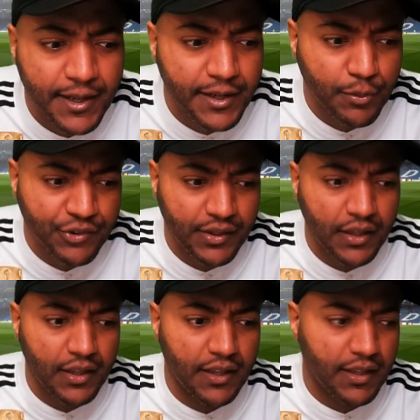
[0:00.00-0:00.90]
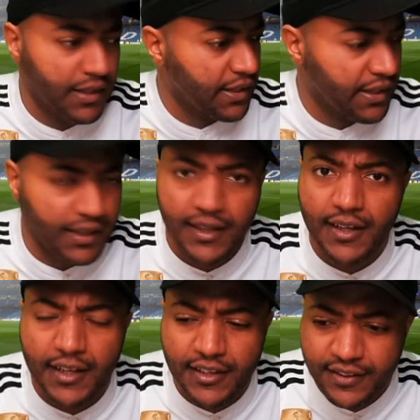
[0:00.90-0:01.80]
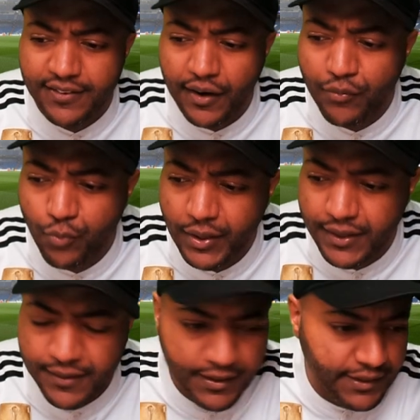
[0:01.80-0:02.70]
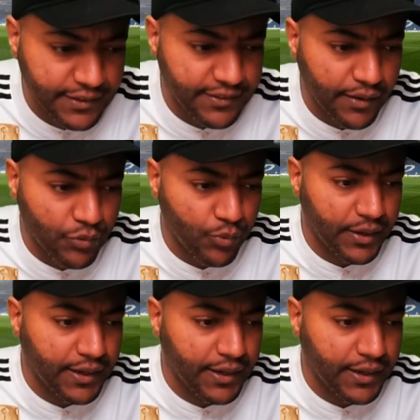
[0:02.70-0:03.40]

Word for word: And it was a, a, a, a deserved win, a deserved